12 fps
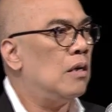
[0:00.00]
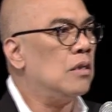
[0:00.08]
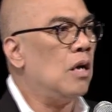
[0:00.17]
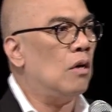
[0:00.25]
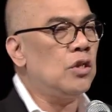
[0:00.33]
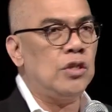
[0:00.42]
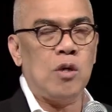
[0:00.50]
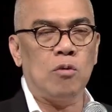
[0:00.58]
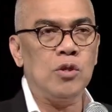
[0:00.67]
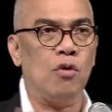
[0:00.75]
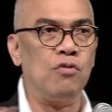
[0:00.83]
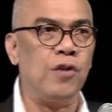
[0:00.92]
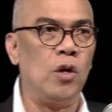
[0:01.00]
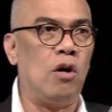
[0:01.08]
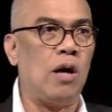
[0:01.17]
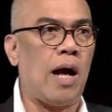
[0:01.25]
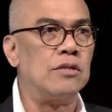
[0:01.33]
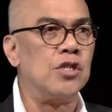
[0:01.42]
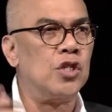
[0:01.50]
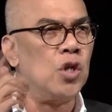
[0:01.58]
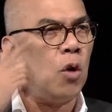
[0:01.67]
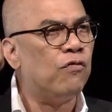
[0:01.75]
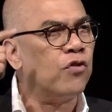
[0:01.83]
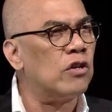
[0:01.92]
Mm-hmm. go, don't go for long answers.
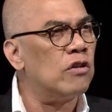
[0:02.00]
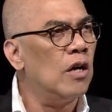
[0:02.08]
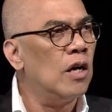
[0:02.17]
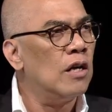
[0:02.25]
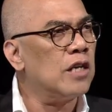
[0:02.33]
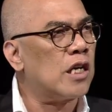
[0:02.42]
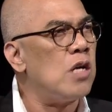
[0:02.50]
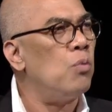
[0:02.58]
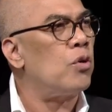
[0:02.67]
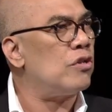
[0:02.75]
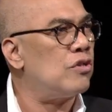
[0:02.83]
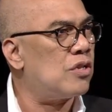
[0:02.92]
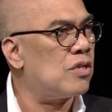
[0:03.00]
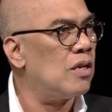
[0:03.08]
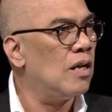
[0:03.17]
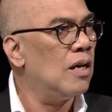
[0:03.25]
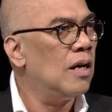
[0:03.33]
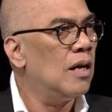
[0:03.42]
Go for the keywords.